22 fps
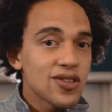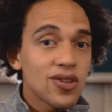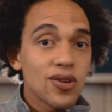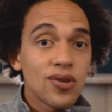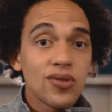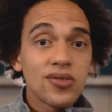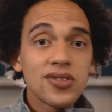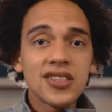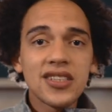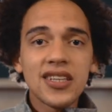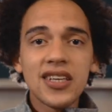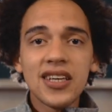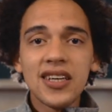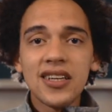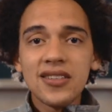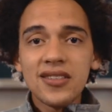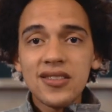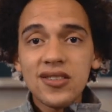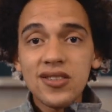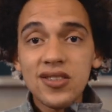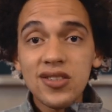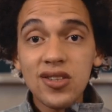those
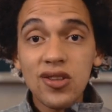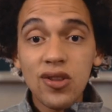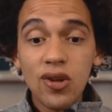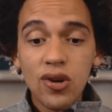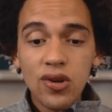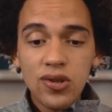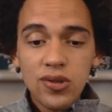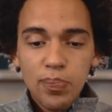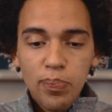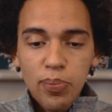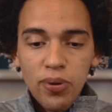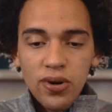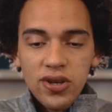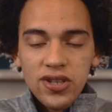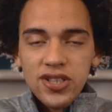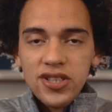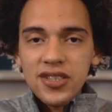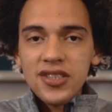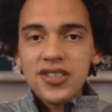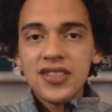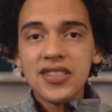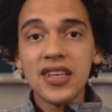tilts, those
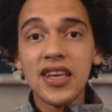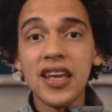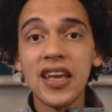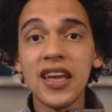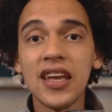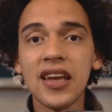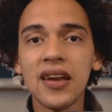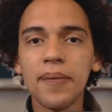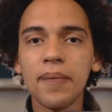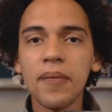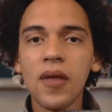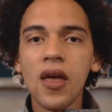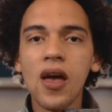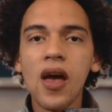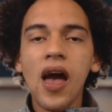pushes in